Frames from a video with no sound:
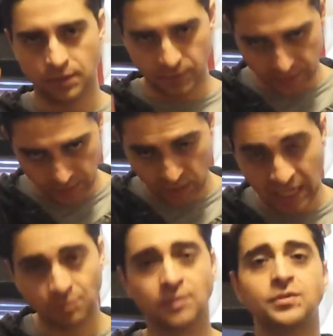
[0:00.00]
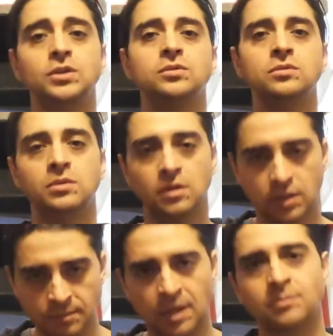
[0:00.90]
the game review,
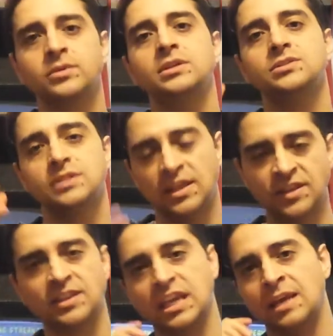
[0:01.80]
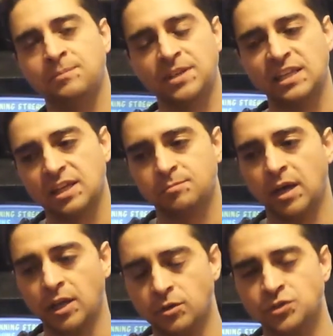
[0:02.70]
the memories, and then the gameplay like
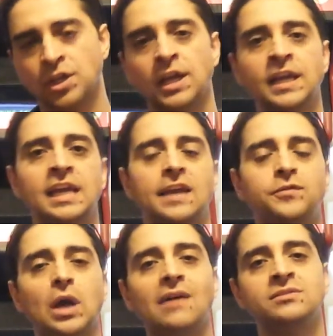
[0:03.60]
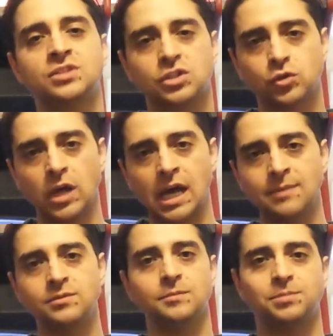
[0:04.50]
my others. If you haven't
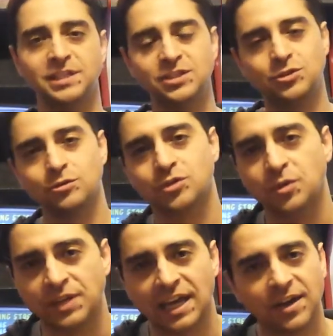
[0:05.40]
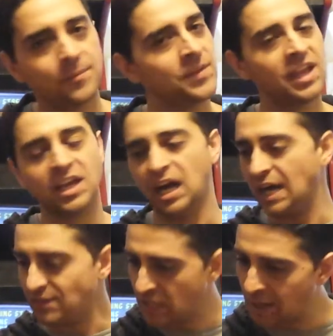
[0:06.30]
subscribed, please do so now. I
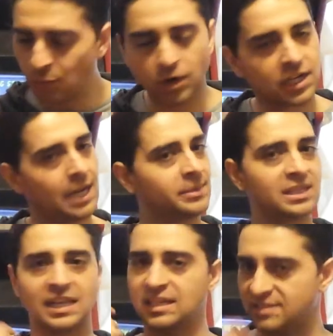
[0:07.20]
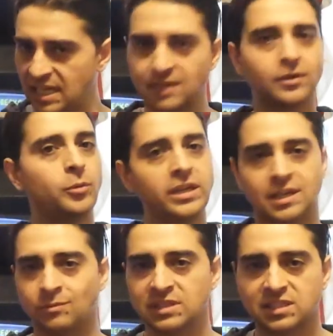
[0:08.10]
have a lot more coming. Like I said, every week
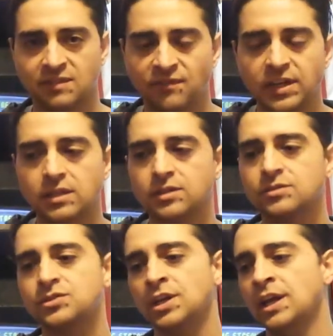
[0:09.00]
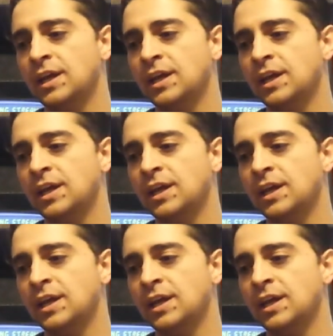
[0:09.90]
I'm releasing videos,